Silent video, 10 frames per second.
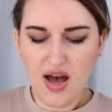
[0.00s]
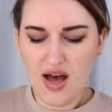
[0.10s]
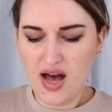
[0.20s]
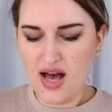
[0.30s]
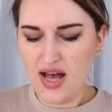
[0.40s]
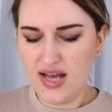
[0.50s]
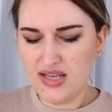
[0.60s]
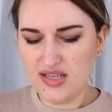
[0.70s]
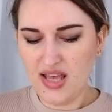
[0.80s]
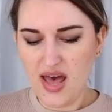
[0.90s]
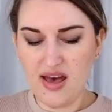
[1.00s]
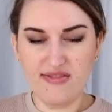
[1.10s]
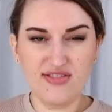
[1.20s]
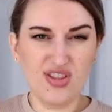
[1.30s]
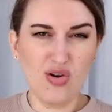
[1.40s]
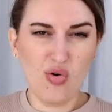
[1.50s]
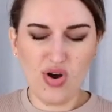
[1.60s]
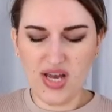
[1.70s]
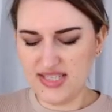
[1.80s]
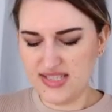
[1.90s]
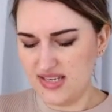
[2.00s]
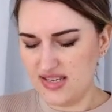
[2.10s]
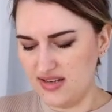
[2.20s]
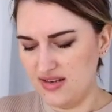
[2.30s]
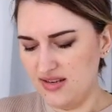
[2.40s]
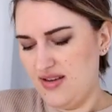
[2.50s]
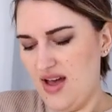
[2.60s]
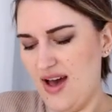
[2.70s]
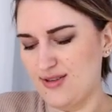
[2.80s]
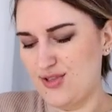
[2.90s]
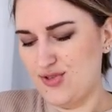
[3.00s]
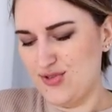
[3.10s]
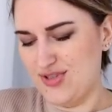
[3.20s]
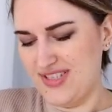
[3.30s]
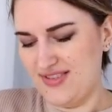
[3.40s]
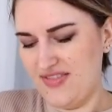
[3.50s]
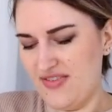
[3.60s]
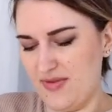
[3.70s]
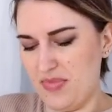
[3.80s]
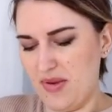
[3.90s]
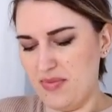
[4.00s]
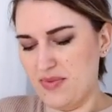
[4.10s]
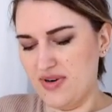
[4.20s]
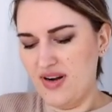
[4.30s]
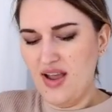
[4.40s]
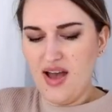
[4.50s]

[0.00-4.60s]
I have no idea how to use this wafer paper.